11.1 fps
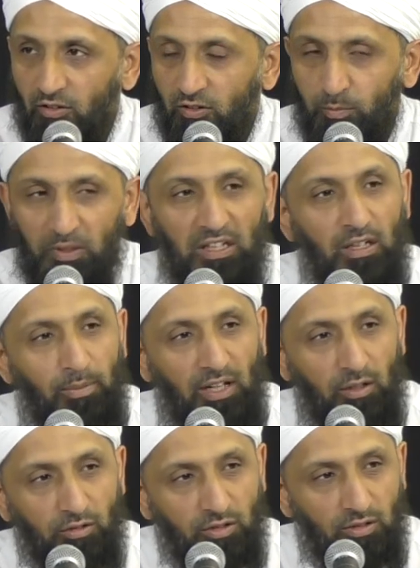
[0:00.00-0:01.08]
speak
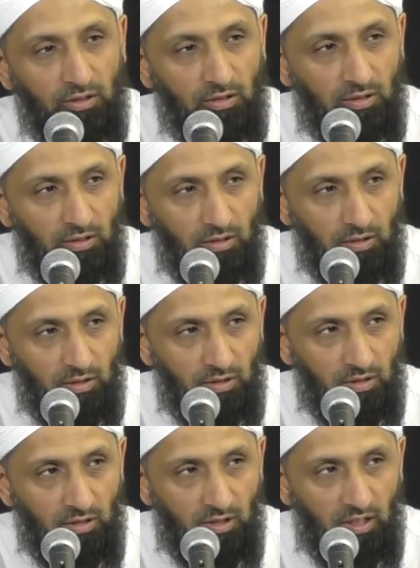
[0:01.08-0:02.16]
about
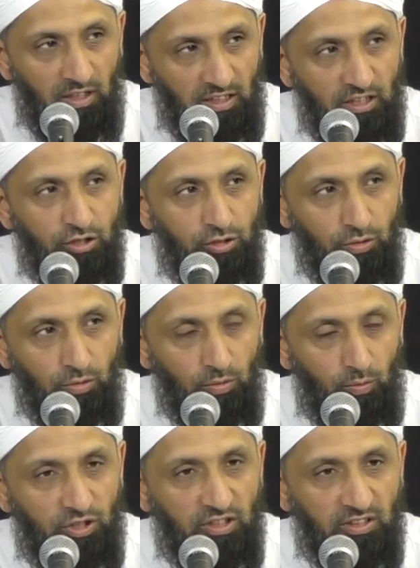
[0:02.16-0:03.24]
an issue
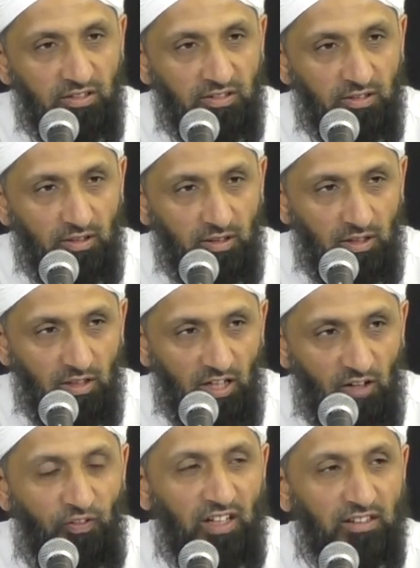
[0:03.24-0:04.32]
which is
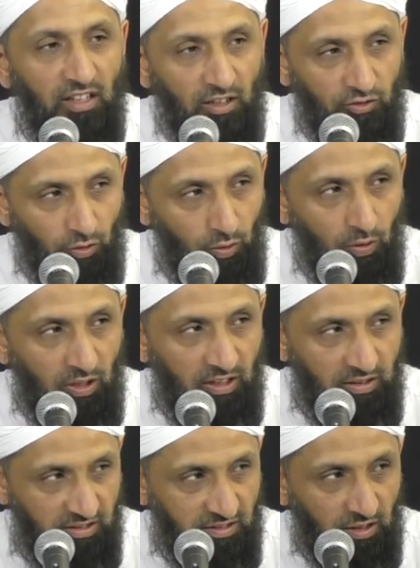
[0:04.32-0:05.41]
affecting us all
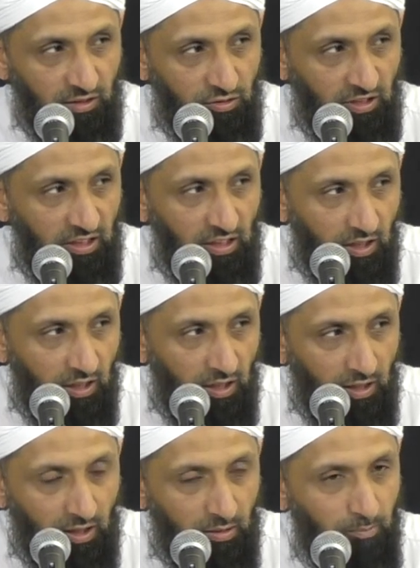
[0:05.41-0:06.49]
in this country,
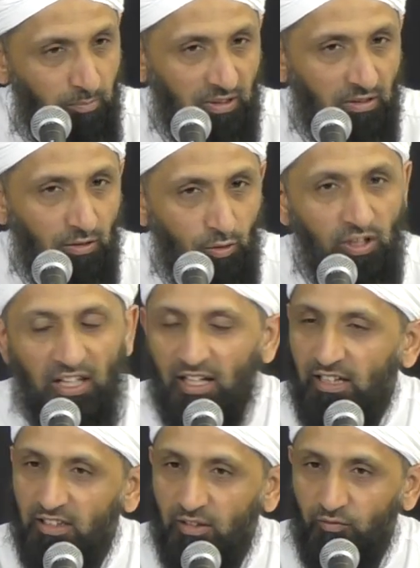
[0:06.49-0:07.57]
but looking
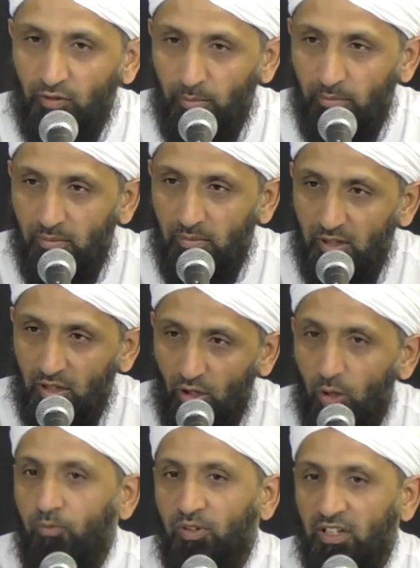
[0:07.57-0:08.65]
at it from
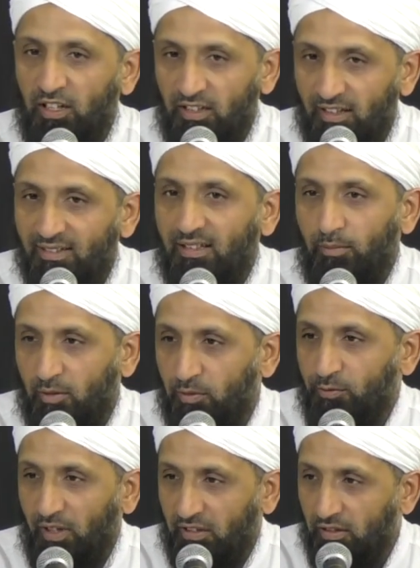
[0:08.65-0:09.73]
hopefully an Islamic
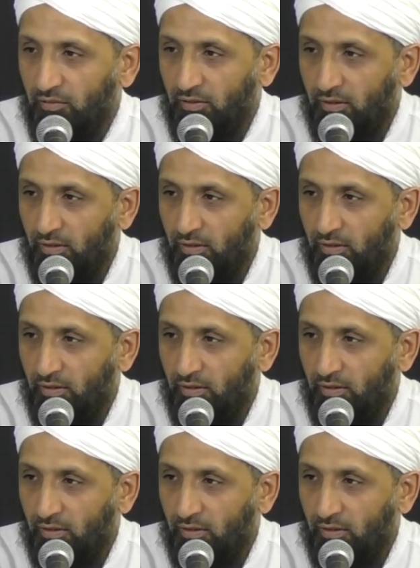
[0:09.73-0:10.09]
perspective.